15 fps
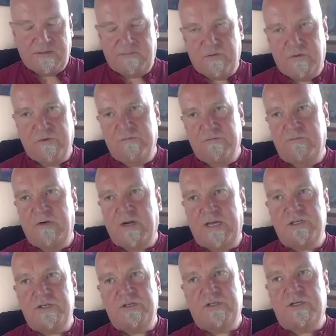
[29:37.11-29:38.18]
more
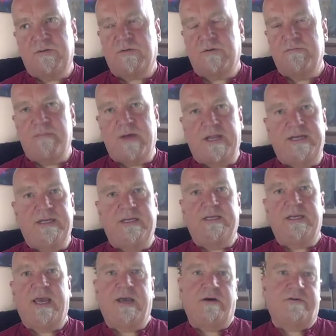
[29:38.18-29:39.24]
relationships with money,
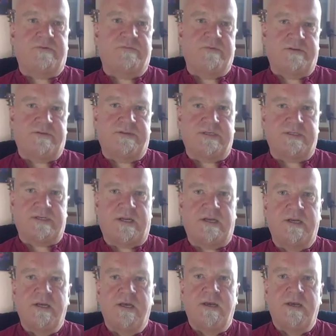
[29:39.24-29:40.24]
health, wealth, and things like that.